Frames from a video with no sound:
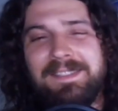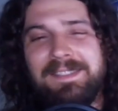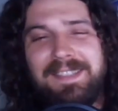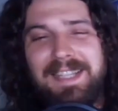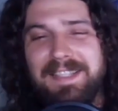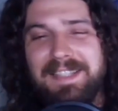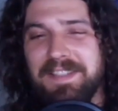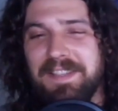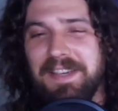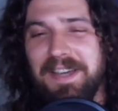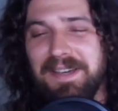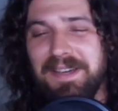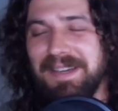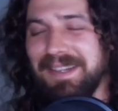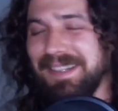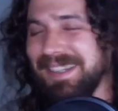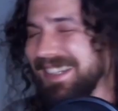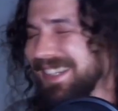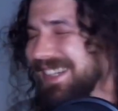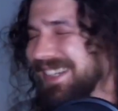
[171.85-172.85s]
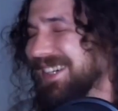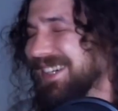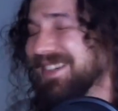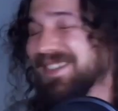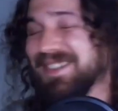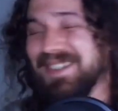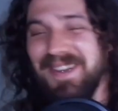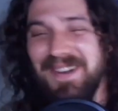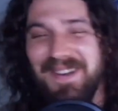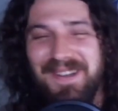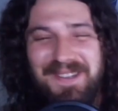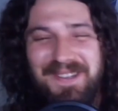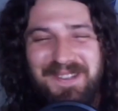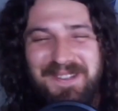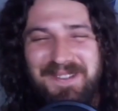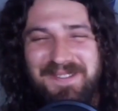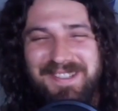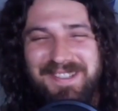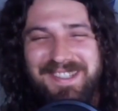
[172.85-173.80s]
Let's go. Oh, dark humor.